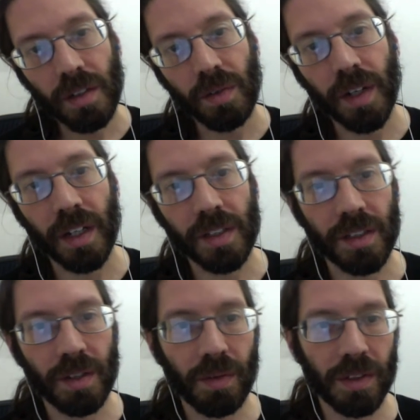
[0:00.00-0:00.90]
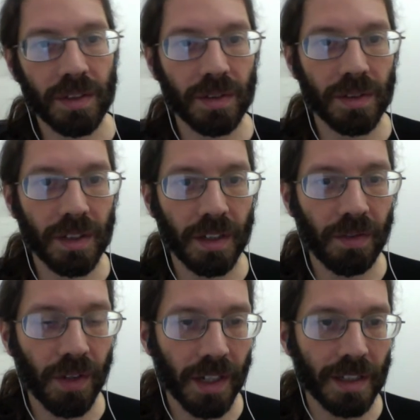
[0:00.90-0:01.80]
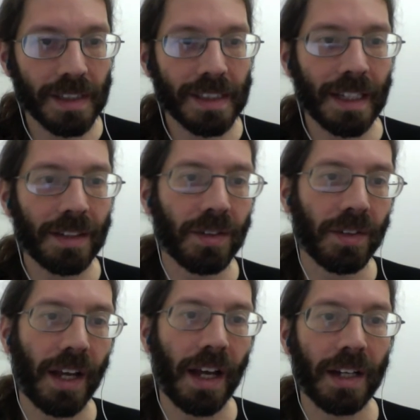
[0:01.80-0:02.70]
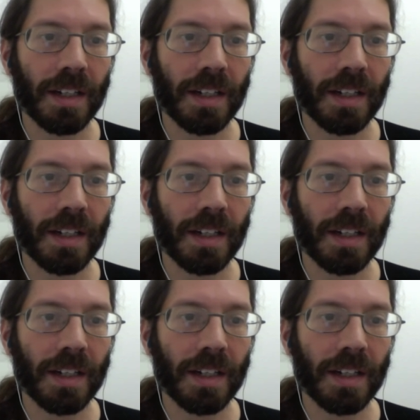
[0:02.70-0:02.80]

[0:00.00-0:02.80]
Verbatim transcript: we actually want to see if we can center that.